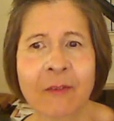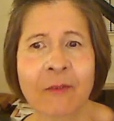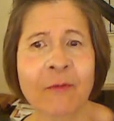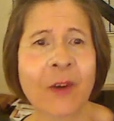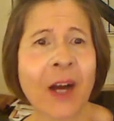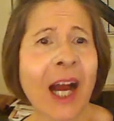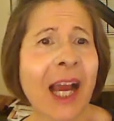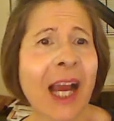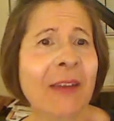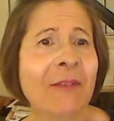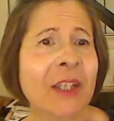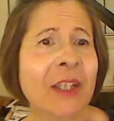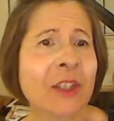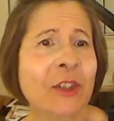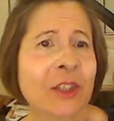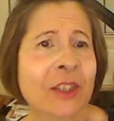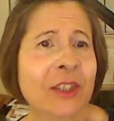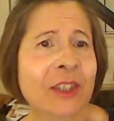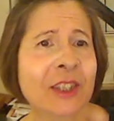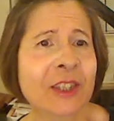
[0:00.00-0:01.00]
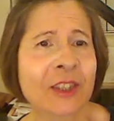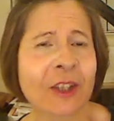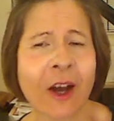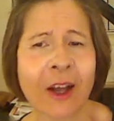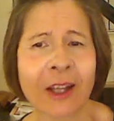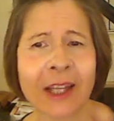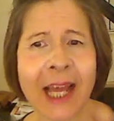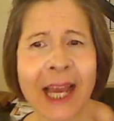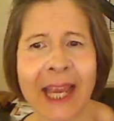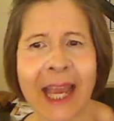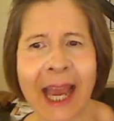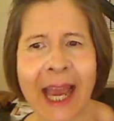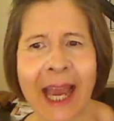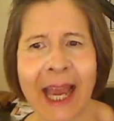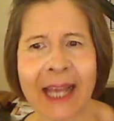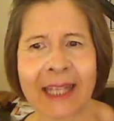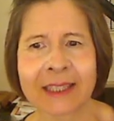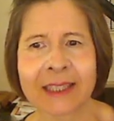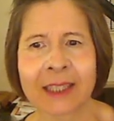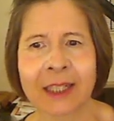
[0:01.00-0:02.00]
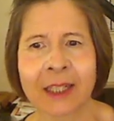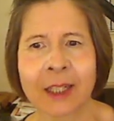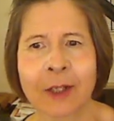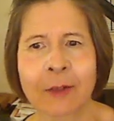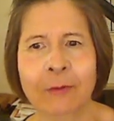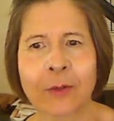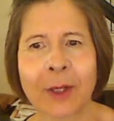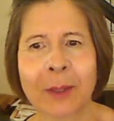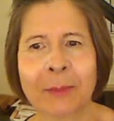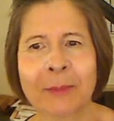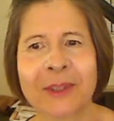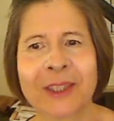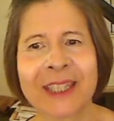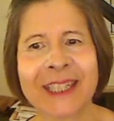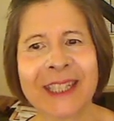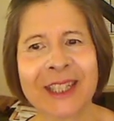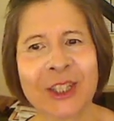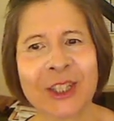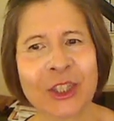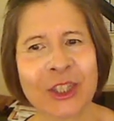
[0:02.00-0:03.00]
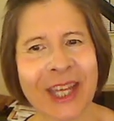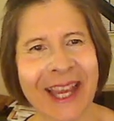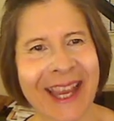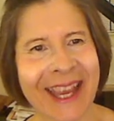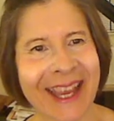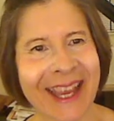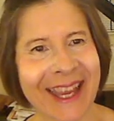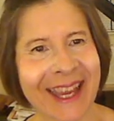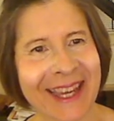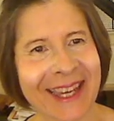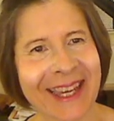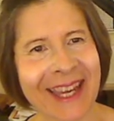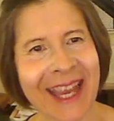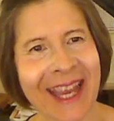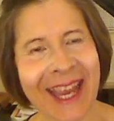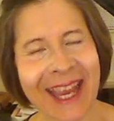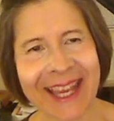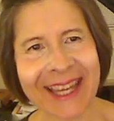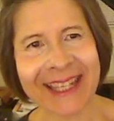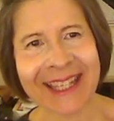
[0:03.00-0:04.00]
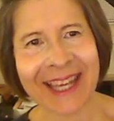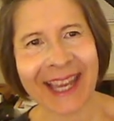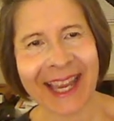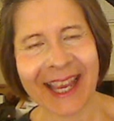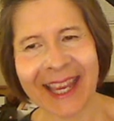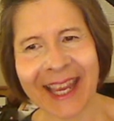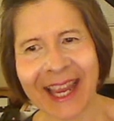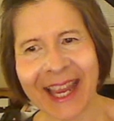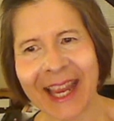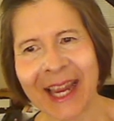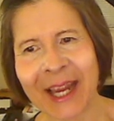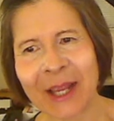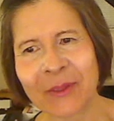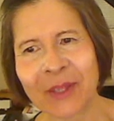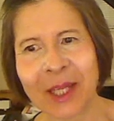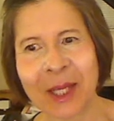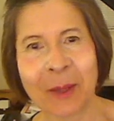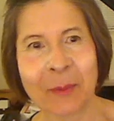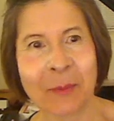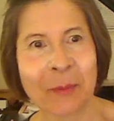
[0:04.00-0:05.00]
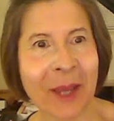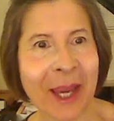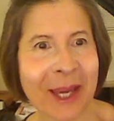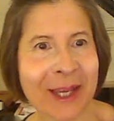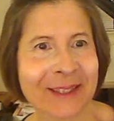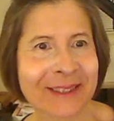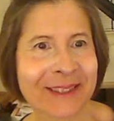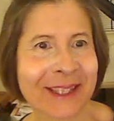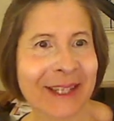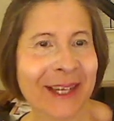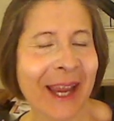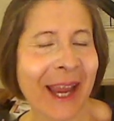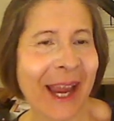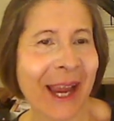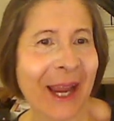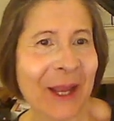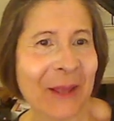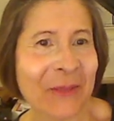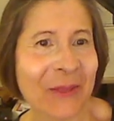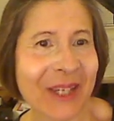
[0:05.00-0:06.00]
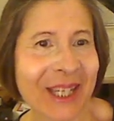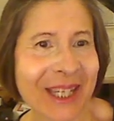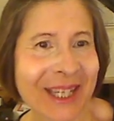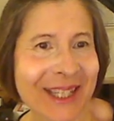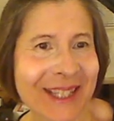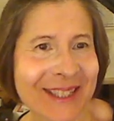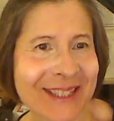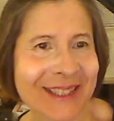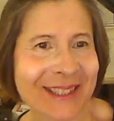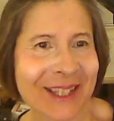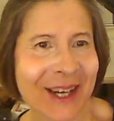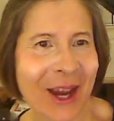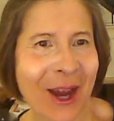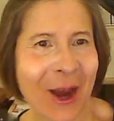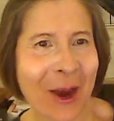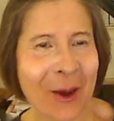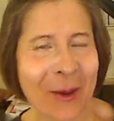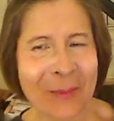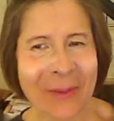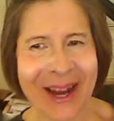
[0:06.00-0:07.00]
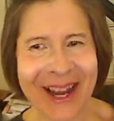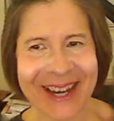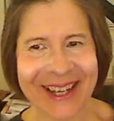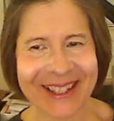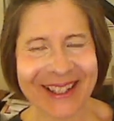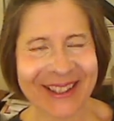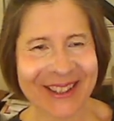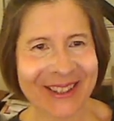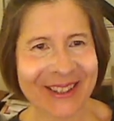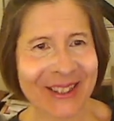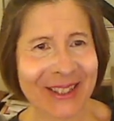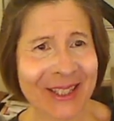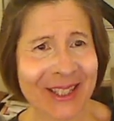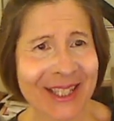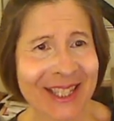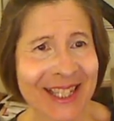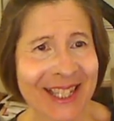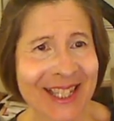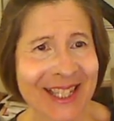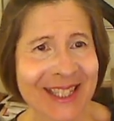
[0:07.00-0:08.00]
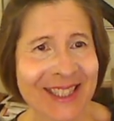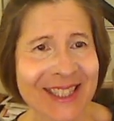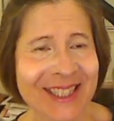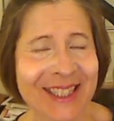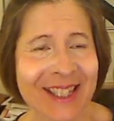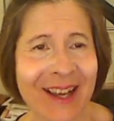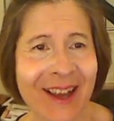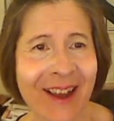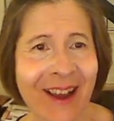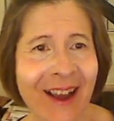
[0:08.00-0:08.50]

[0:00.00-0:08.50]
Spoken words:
5 inches is all I ask. From TJ, a.k.a. the Amazing Atheist. Oh my goodness.